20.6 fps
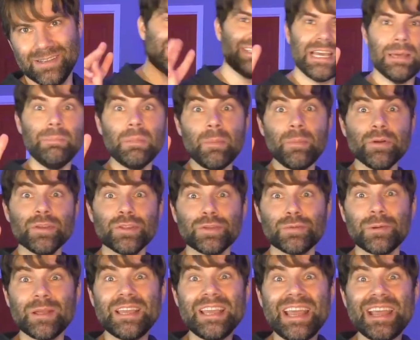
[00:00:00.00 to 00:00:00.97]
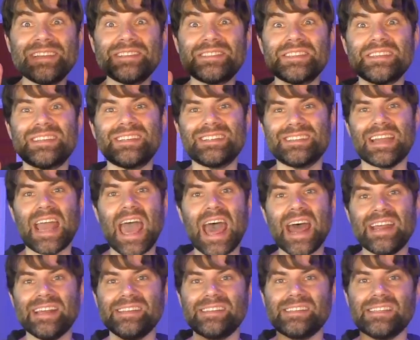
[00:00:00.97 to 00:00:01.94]
Tip number 3 is the
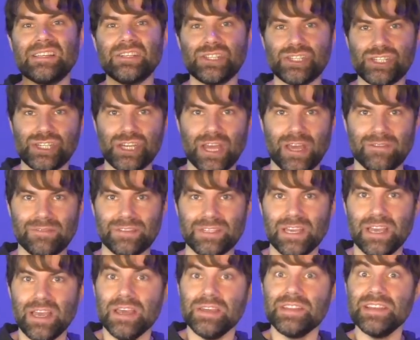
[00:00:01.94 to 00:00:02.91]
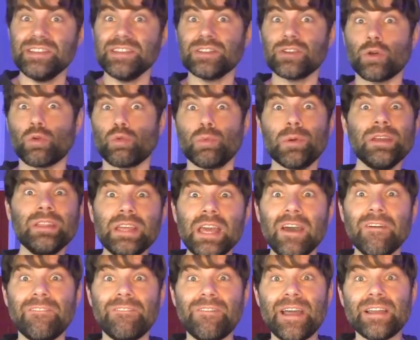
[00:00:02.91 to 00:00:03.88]
status shift. This is a really
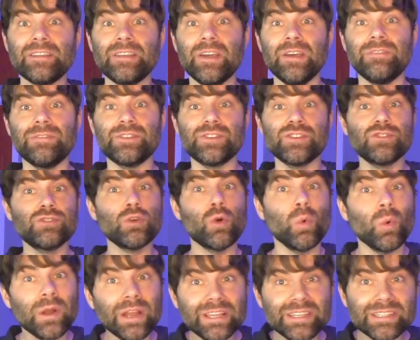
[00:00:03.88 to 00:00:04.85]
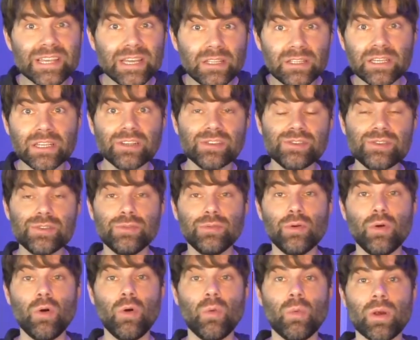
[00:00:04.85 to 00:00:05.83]
effective storytelling
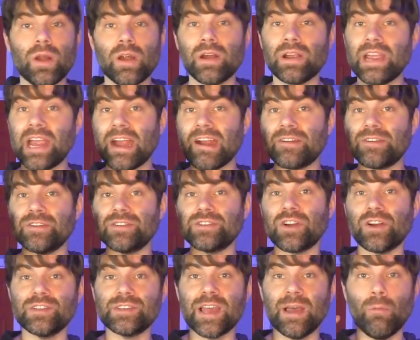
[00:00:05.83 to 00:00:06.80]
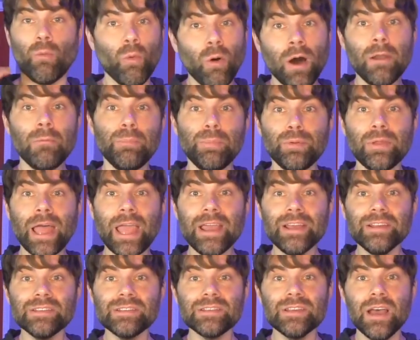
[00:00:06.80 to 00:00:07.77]
tool where a character starts at one
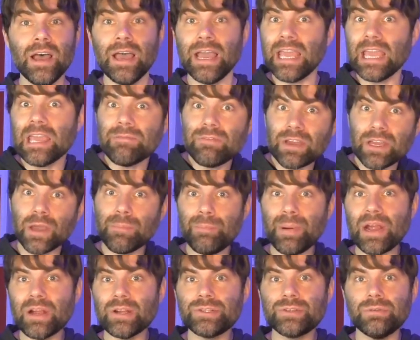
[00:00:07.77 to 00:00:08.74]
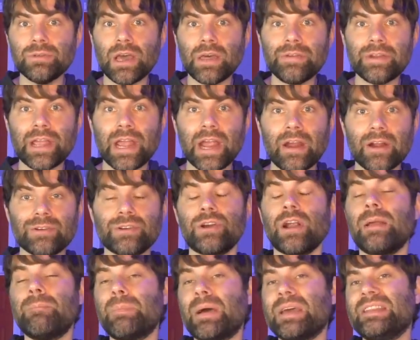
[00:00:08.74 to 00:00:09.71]
place, even compared to another character,
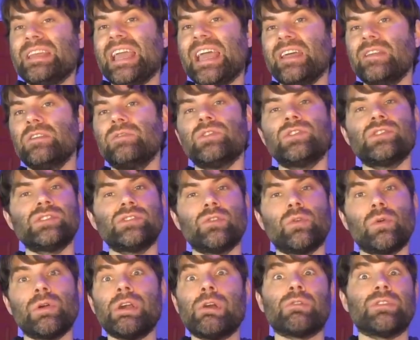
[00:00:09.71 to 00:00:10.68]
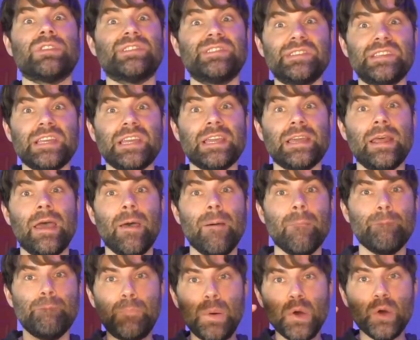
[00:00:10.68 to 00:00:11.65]
and by the end of the story or the scene,
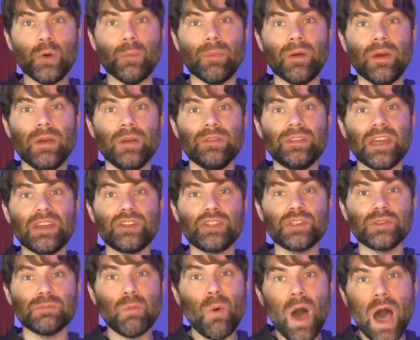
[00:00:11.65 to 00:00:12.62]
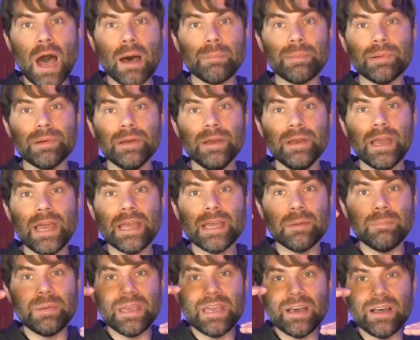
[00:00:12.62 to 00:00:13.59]
boom, they swap. It
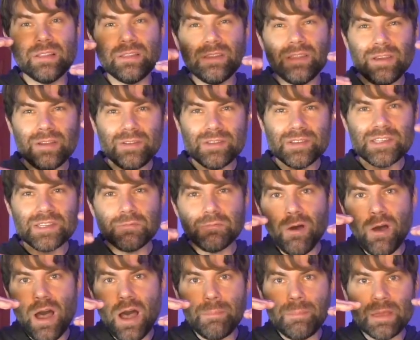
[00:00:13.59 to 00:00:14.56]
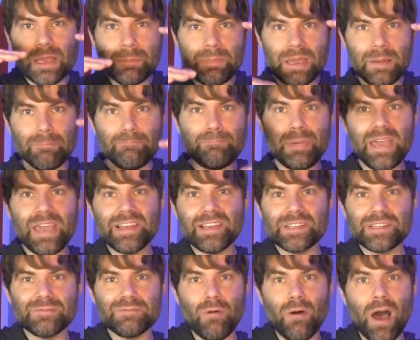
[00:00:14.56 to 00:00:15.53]
could be a little swap, it could be a big
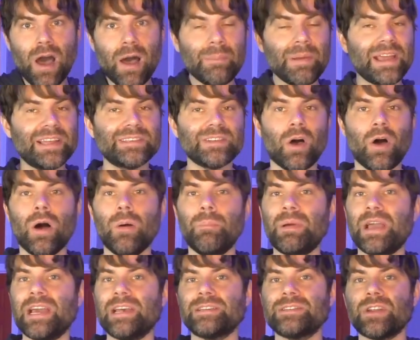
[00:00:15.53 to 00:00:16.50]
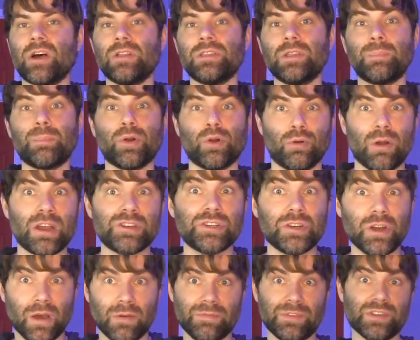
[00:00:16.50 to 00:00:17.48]
swap. It's all based on the
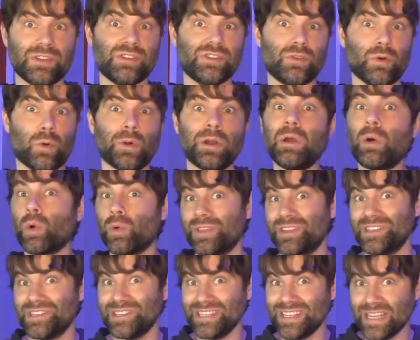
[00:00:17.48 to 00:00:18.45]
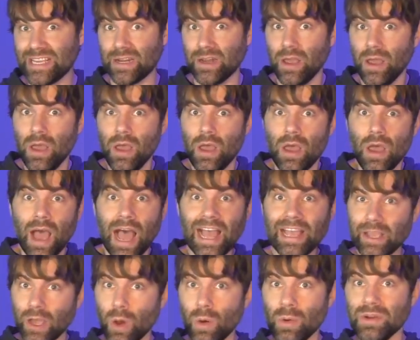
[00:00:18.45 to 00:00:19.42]
progression of the story or the scene. I go